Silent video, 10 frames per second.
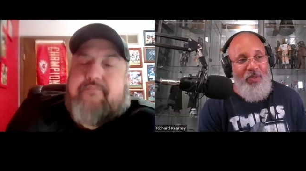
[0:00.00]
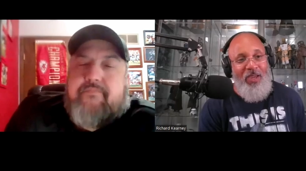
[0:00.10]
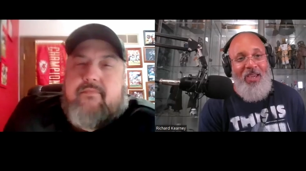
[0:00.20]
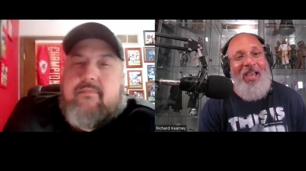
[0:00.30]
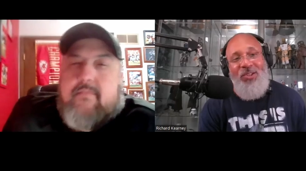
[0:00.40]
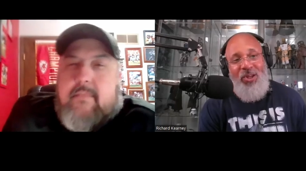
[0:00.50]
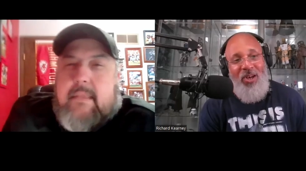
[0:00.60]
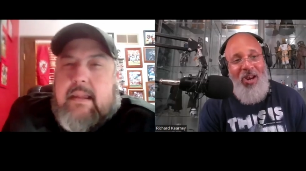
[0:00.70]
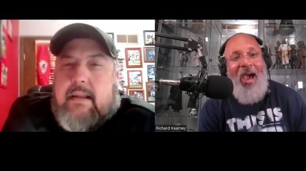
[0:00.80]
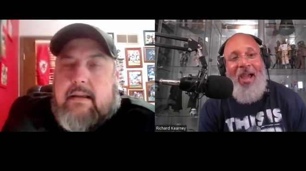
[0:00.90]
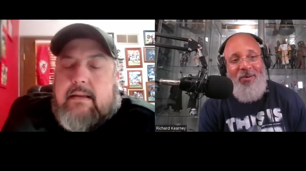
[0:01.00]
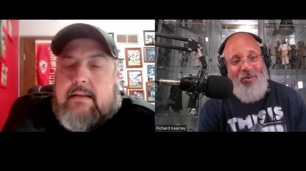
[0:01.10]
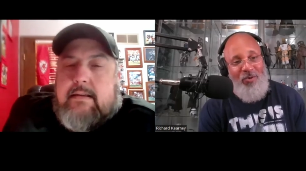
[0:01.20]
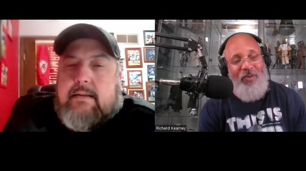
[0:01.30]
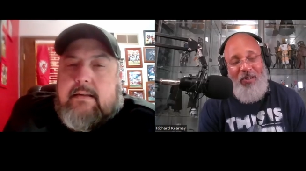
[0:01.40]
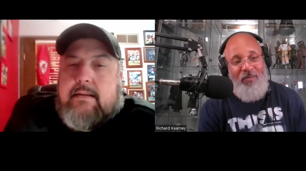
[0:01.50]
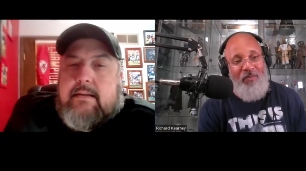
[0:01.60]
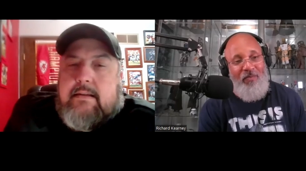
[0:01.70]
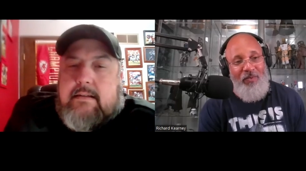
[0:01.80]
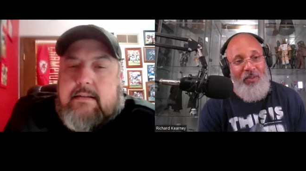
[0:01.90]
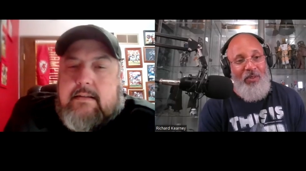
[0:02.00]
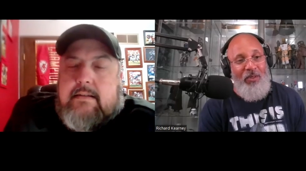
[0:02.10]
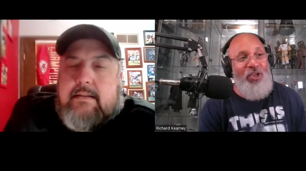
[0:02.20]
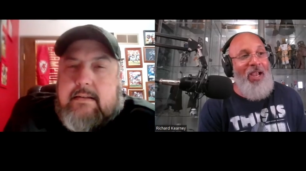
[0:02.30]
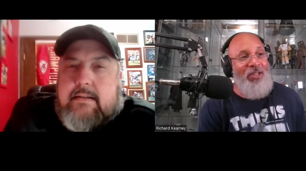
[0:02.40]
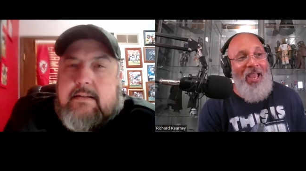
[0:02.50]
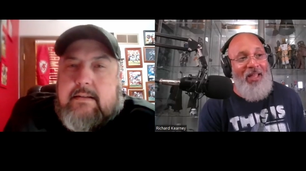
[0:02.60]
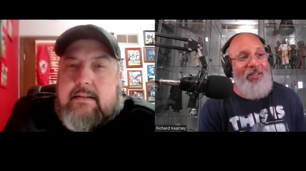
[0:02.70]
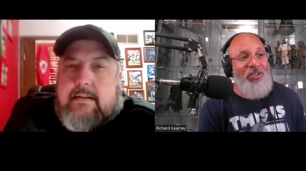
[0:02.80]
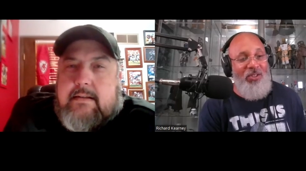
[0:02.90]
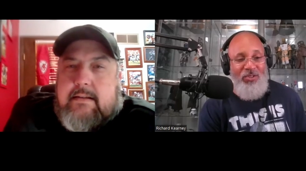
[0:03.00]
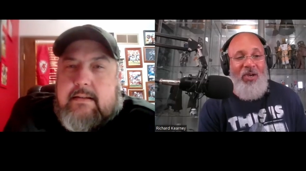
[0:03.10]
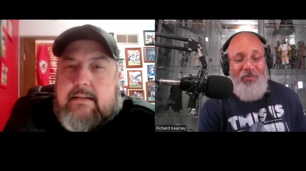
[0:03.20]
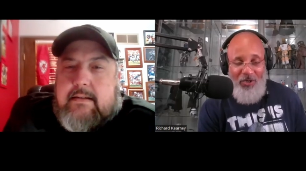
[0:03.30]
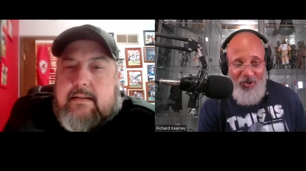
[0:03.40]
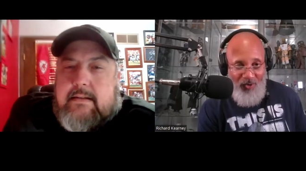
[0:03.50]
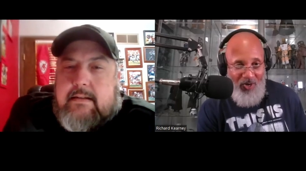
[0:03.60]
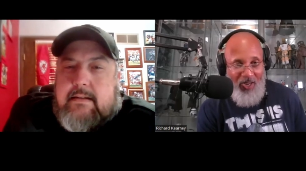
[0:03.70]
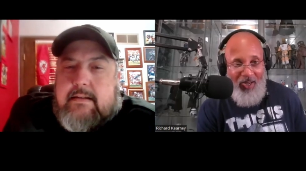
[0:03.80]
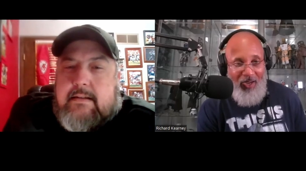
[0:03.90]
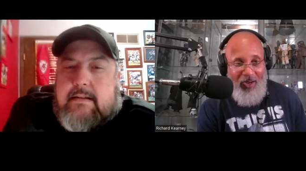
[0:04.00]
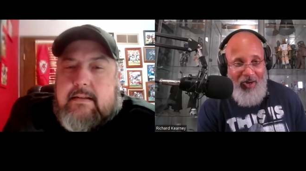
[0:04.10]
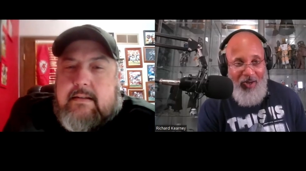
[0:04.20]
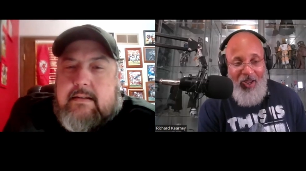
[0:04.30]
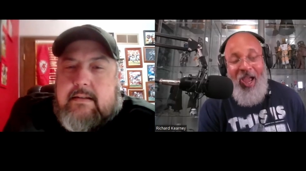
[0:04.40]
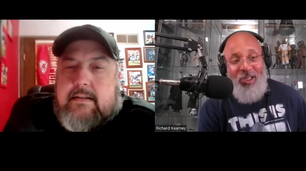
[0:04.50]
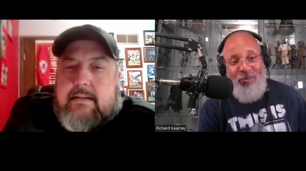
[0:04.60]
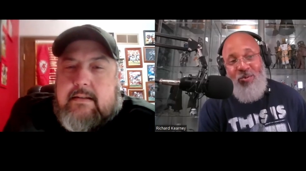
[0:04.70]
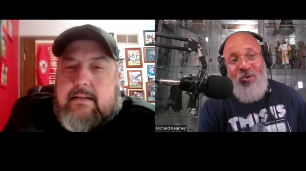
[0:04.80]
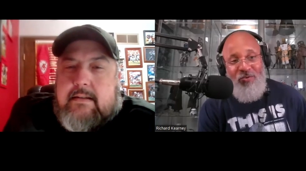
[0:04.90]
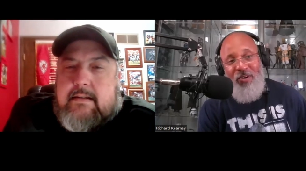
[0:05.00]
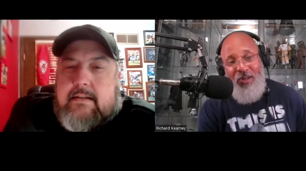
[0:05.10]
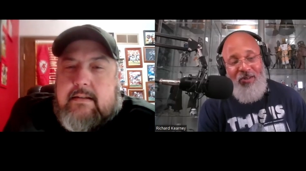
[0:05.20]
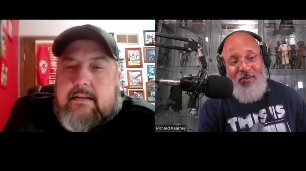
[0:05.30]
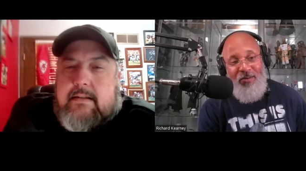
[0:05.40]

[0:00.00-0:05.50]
Speaker 1: He has not proven it. Josh Allen, to some degree, has proven it.